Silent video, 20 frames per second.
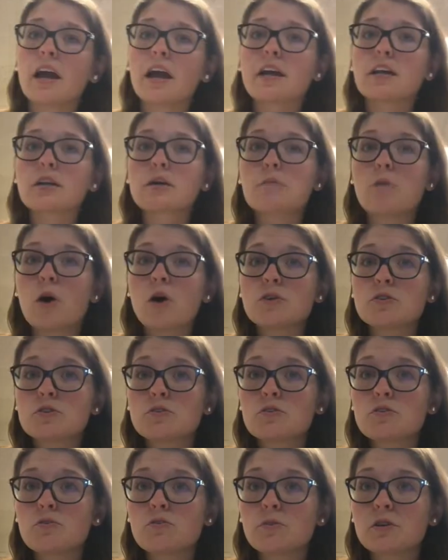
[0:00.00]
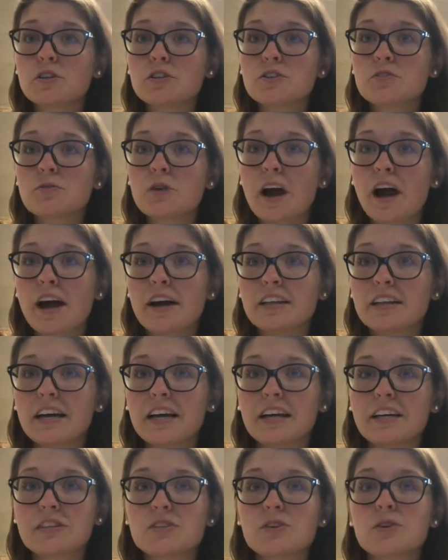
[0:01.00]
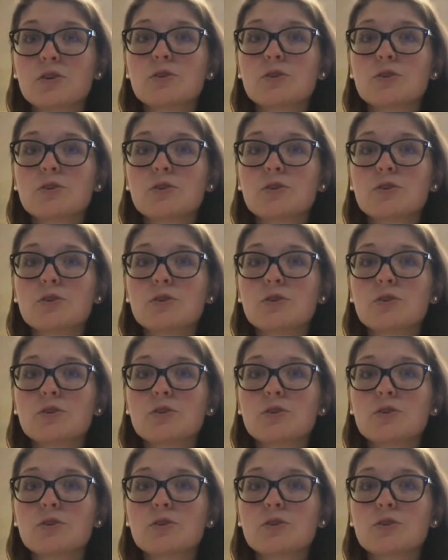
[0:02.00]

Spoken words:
And I'm also going to highlight